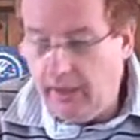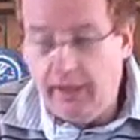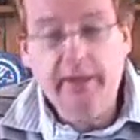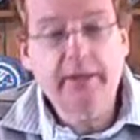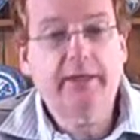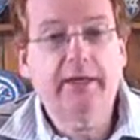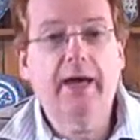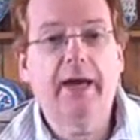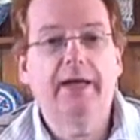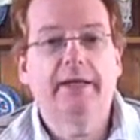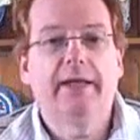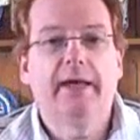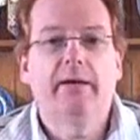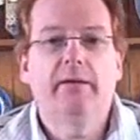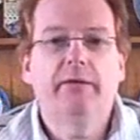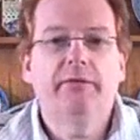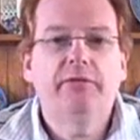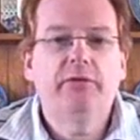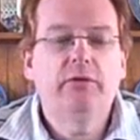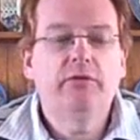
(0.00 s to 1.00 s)
Okay,
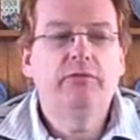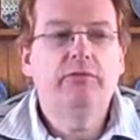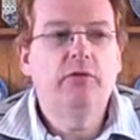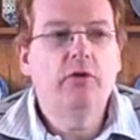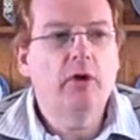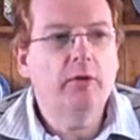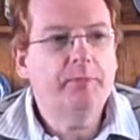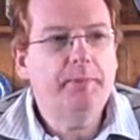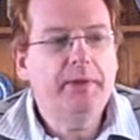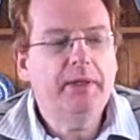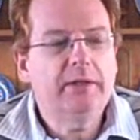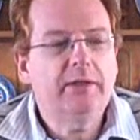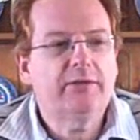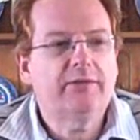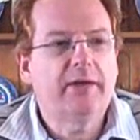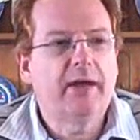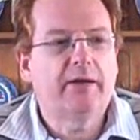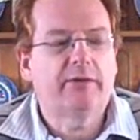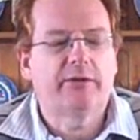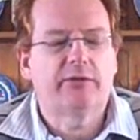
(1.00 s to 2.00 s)
now if you've not been to
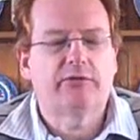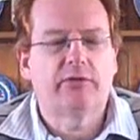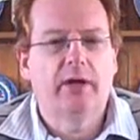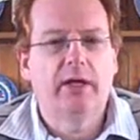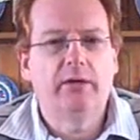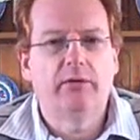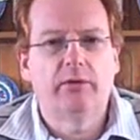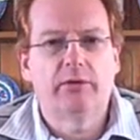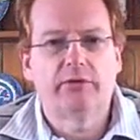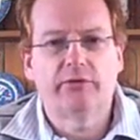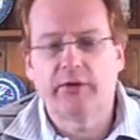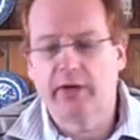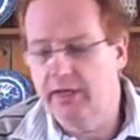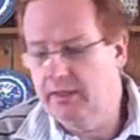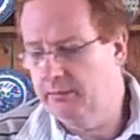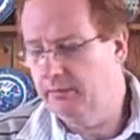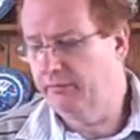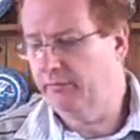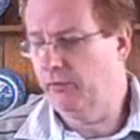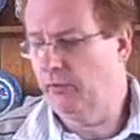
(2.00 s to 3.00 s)
South Australia or
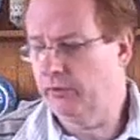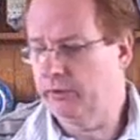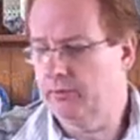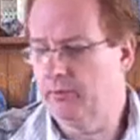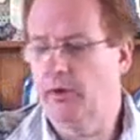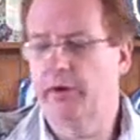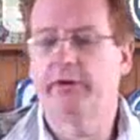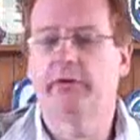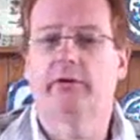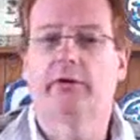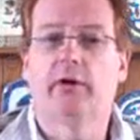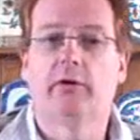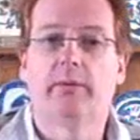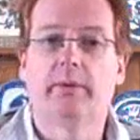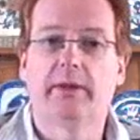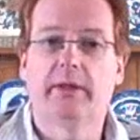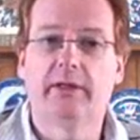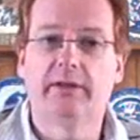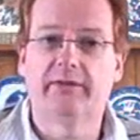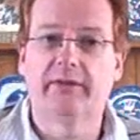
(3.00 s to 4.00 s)
Australia before, you might not know
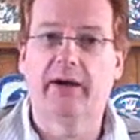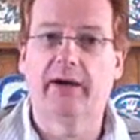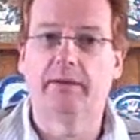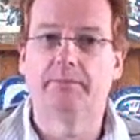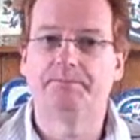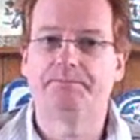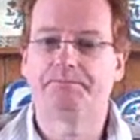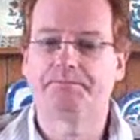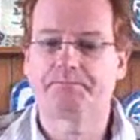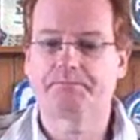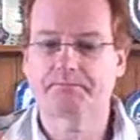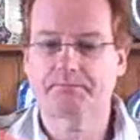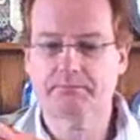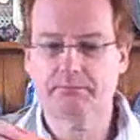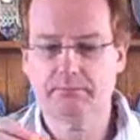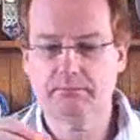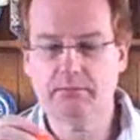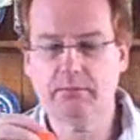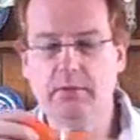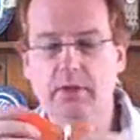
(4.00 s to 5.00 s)
what these are.
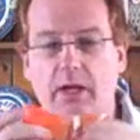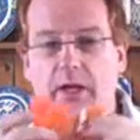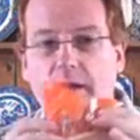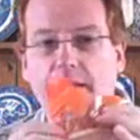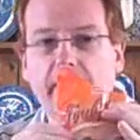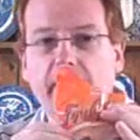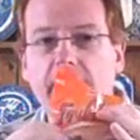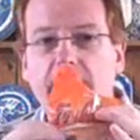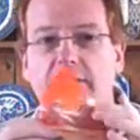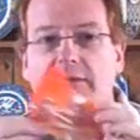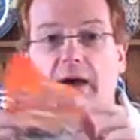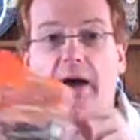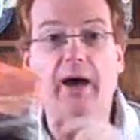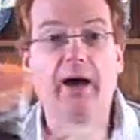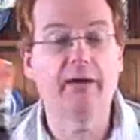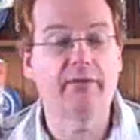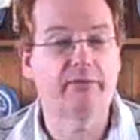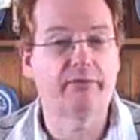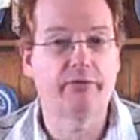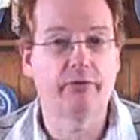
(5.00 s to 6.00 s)
These
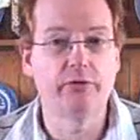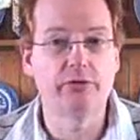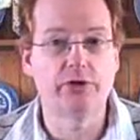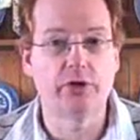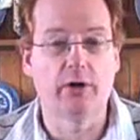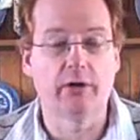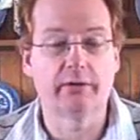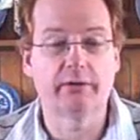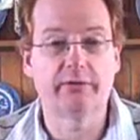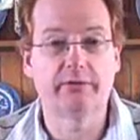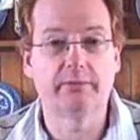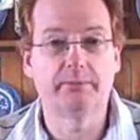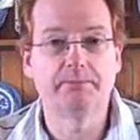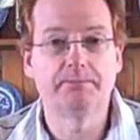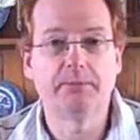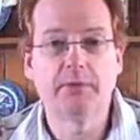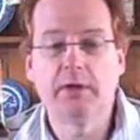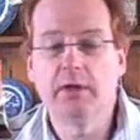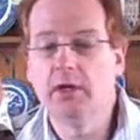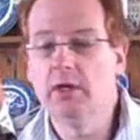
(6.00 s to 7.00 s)
are FruChocs,
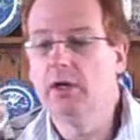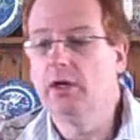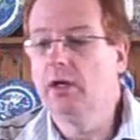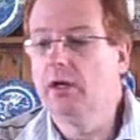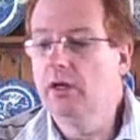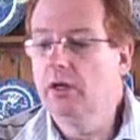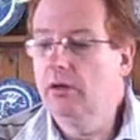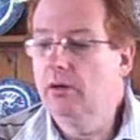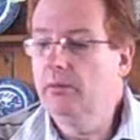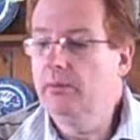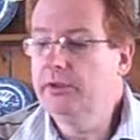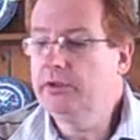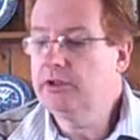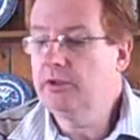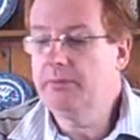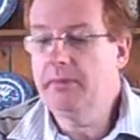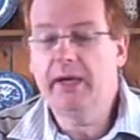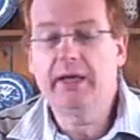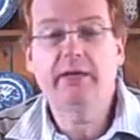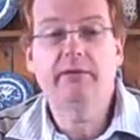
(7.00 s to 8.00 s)
which
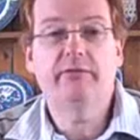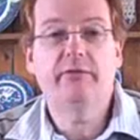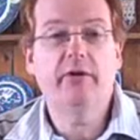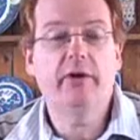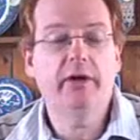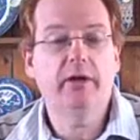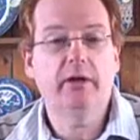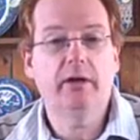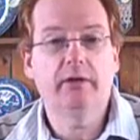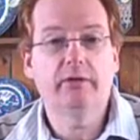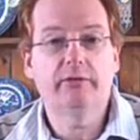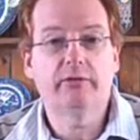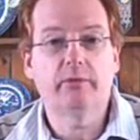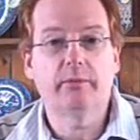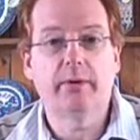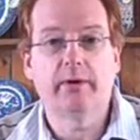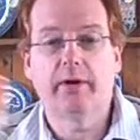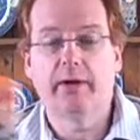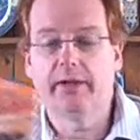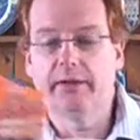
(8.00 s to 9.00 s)
are made very close to
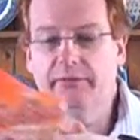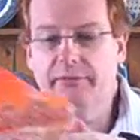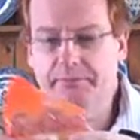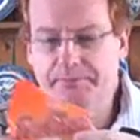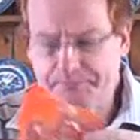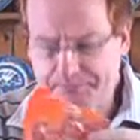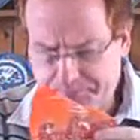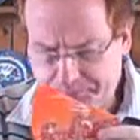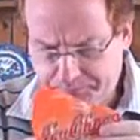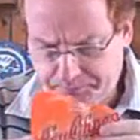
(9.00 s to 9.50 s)
where I live,